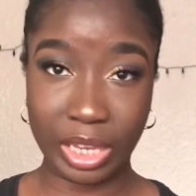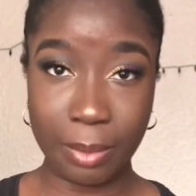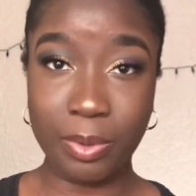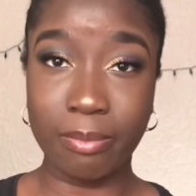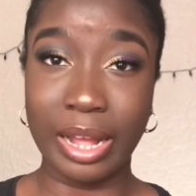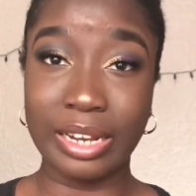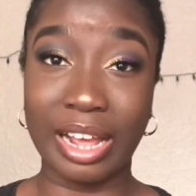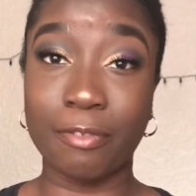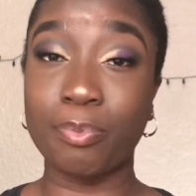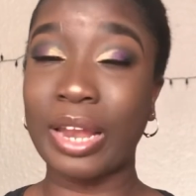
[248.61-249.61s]
Keep in mind,
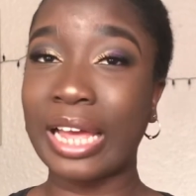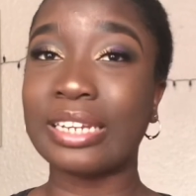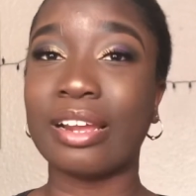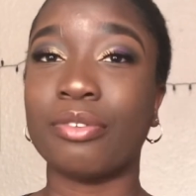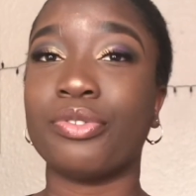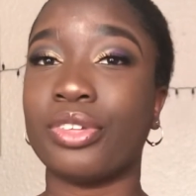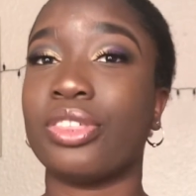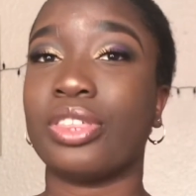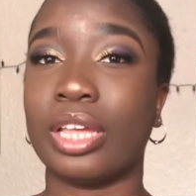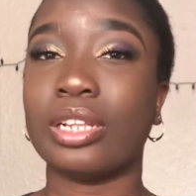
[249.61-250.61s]
I've planned
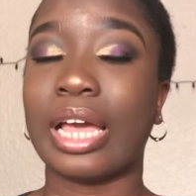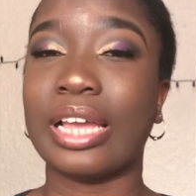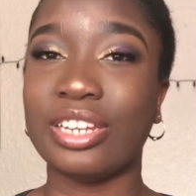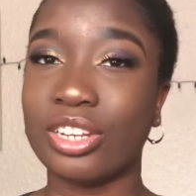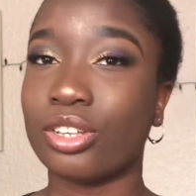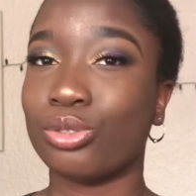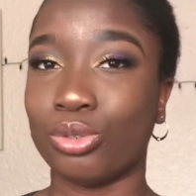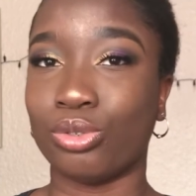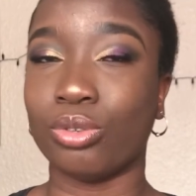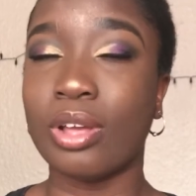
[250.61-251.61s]
everything that I needed
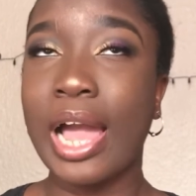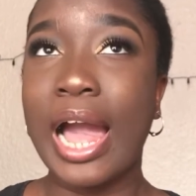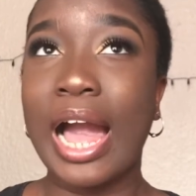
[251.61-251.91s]
to do.